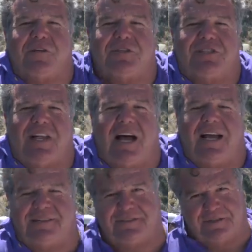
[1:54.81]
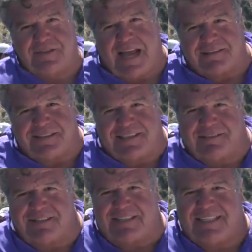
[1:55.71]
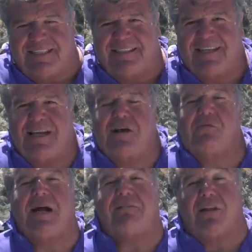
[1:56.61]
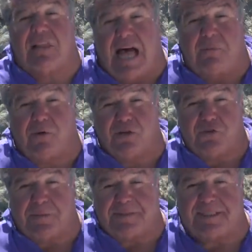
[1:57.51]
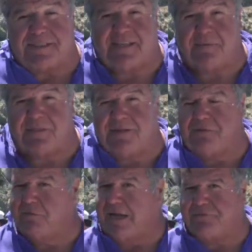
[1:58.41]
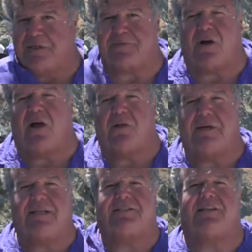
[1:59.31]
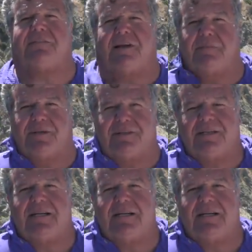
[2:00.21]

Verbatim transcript: for July 2017. We have a lot more trips this summer and we have trips all the way into November.